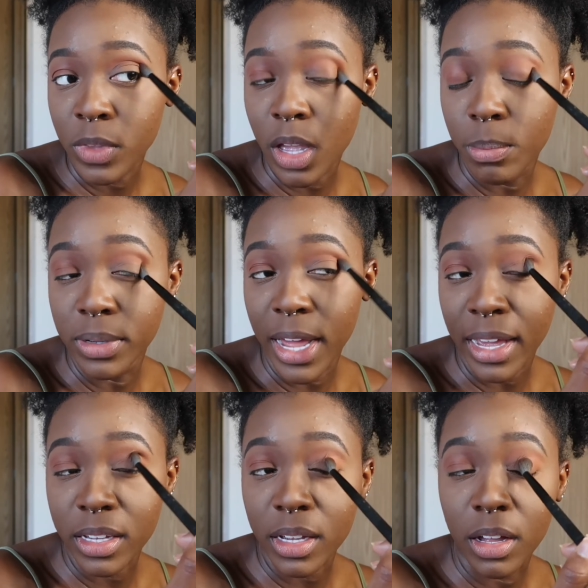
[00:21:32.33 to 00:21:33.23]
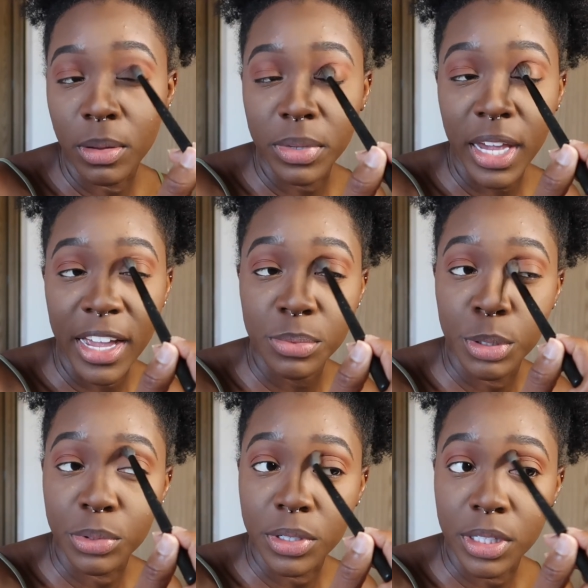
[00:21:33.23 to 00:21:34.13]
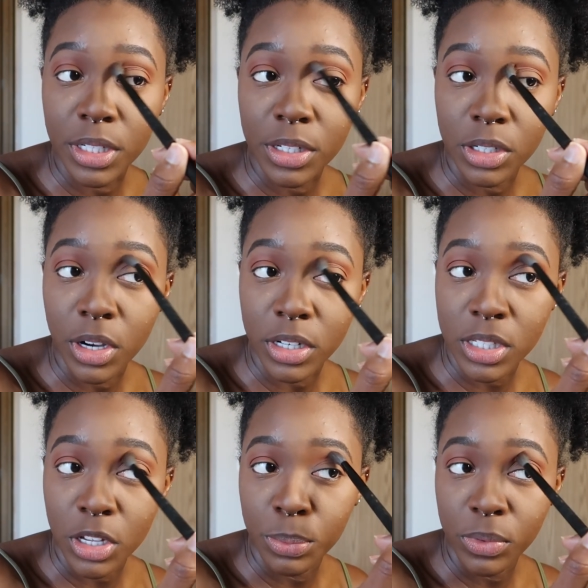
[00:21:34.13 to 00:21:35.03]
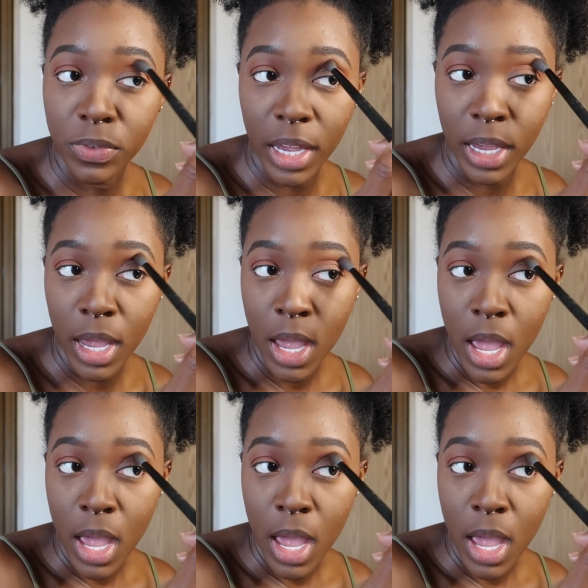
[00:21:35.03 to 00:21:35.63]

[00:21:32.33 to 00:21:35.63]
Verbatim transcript: a black um, cast member on there, Garcelle Beauvais.